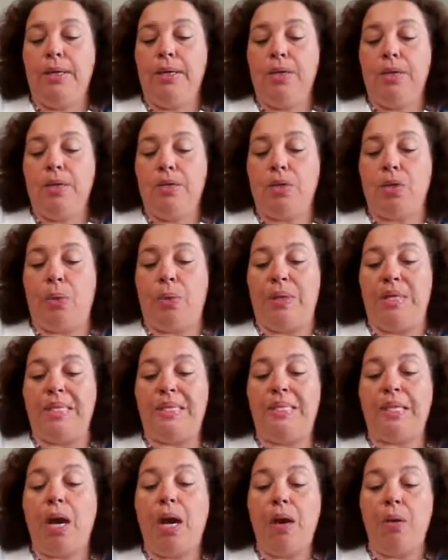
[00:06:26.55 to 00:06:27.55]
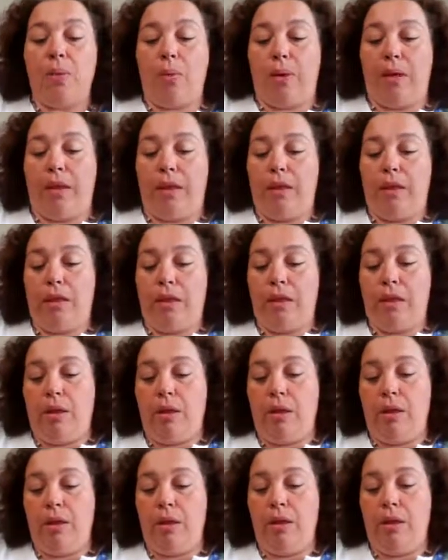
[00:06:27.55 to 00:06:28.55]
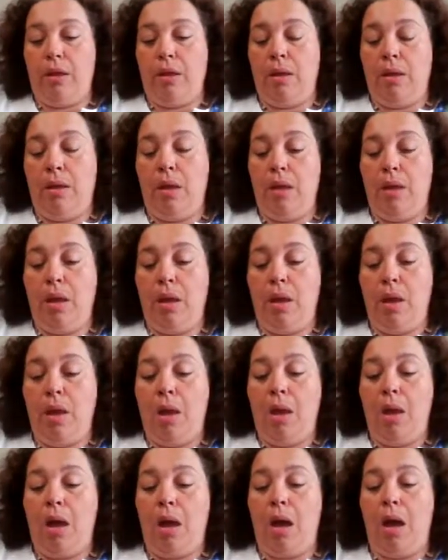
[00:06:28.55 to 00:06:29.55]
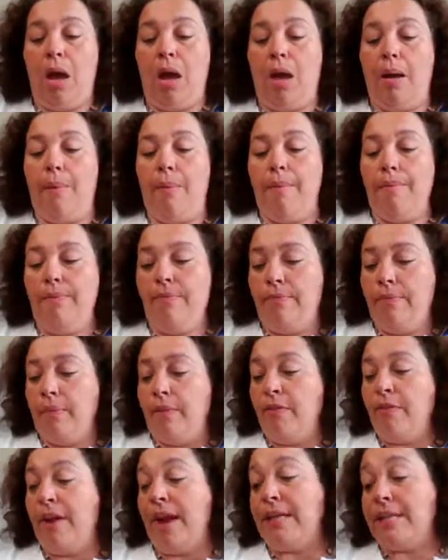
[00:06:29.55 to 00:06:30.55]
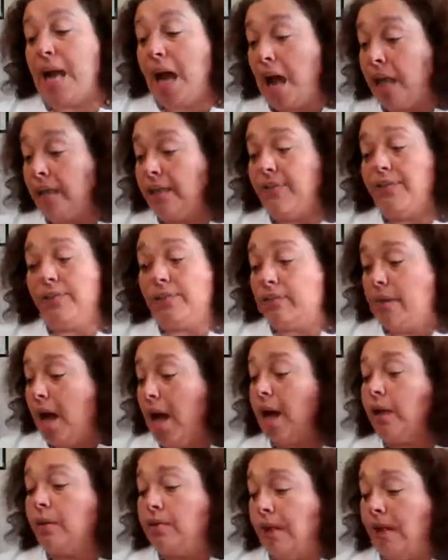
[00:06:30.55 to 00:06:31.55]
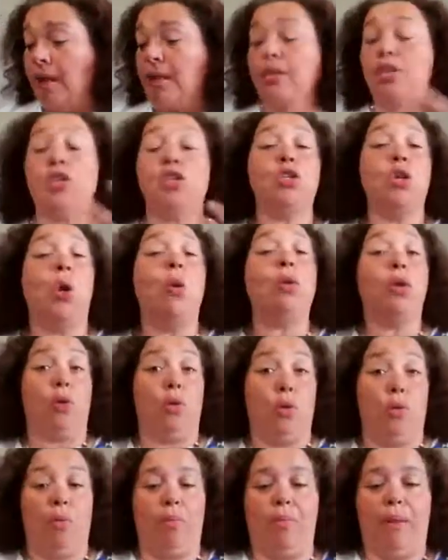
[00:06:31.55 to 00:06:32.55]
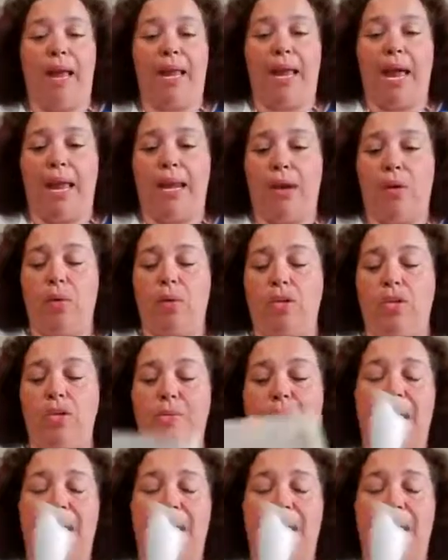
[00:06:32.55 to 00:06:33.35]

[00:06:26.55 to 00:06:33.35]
So we start with, in fact, I'll show you my guiding questions.